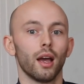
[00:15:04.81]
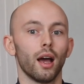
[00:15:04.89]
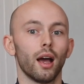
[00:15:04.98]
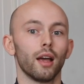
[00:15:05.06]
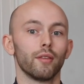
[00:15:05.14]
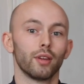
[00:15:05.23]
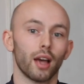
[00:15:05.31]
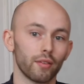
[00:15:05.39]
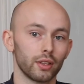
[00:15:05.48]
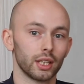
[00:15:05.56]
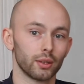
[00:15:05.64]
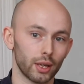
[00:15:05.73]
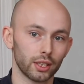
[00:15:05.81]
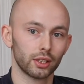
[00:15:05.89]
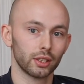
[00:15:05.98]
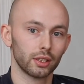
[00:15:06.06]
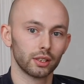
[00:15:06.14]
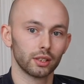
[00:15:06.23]
If you have any
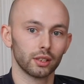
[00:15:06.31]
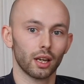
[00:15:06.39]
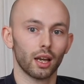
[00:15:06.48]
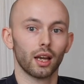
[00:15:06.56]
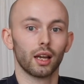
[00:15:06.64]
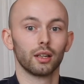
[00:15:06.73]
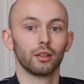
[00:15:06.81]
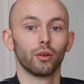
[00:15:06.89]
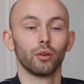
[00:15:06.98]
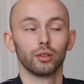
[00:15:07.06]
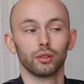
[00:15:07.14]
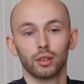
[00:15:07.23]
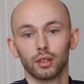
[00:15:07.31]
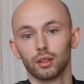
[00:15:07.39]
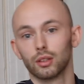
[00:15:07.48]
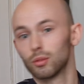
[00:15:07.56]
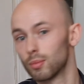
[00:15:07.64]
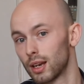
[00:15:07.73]
questions or you think that
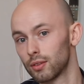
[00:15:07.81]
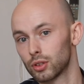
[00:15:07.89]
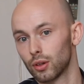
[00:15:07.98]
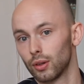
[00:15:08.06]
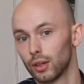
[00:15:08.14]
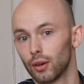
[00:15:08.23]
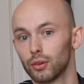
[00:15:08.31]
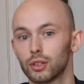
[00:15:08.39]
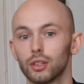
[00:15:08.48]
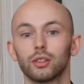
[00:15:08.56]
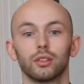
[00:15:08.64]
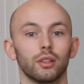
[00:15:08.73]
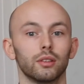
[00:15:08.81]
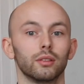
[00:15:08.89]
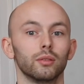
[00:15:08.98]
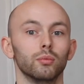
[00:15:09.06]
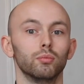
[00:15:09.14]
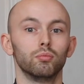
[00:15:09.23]
you may have scoliosis and
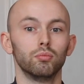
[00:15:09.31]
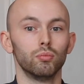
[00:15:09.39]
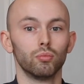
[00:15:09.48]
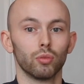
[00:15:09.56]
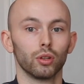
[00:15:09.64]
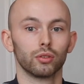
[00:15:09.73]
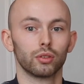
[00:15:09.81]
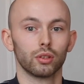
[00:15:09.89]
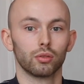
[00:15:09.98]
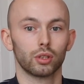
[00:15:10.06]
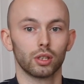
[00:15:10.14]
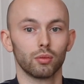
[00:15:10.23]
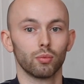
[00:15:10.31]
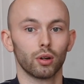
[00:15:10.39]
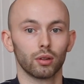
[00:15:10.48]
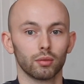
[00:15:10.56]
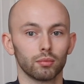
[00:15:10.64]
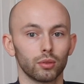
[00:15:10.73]
you want to see what
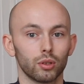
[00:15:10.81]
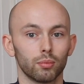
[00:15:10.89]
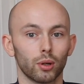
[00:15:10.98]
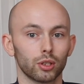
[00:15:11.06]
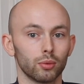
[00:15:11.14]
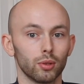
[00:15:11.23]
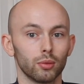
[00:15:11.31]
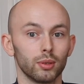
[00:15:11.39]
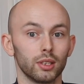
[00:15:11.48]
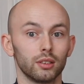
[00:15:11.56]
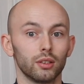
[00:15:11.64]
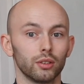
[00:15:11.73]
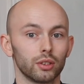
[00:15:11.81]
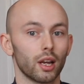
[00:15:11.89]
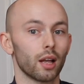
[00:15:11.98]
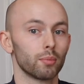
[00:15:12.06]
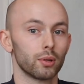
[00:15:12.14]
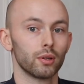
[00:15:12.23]
could possibly be done to
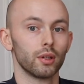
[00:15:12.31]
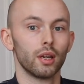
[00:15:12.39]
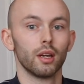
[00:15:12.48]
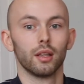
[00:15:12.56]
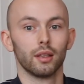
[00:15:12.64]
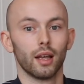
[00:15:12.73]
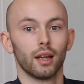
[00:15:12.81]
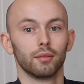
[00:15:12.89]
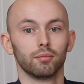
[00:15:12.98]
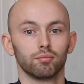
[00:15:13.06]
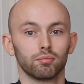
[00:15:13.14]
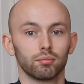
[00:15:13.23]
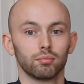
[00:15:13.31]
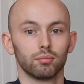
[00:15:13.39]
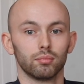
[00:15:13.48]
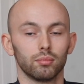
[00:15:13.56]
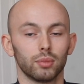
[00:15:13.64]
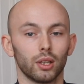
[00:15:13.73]
help you, then
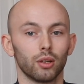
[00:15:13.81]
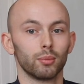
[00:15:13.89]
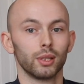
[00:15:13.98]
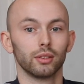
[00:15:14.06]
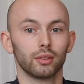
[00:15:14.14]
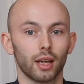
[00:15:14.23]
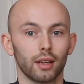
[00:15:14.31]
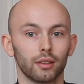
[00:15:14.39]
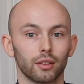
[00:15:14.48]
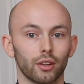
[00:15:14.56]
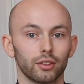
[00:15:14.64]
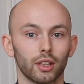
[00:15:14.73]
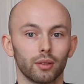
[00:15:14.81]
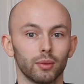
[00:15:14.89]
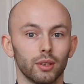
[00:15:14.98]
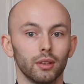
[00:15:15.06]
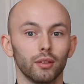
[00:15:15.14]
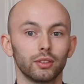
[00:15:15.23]
by all means get in contact.
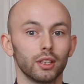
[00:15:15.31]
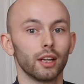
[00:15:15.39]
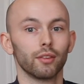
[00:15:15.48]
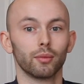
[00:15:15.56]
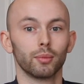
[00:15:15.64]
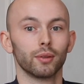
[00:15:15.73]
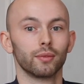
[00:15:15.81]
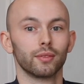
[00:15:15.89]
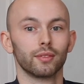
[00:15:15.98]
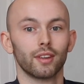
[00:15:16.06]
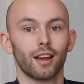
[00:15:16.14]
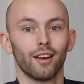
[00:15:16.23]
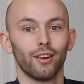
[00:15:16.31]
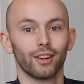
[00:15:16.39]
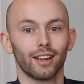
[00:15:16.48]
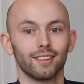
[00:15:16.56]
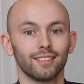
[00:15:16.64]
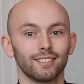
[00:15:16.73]
We'd love to hear from you.
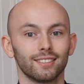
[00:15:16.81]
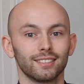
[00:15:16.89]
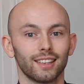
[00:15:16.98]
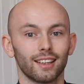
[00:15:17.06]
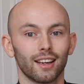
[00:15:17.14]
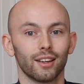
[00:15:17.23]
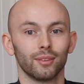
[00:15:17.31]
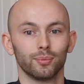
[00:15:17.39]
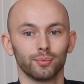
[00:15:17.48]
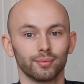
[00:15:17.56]
Okay, take care.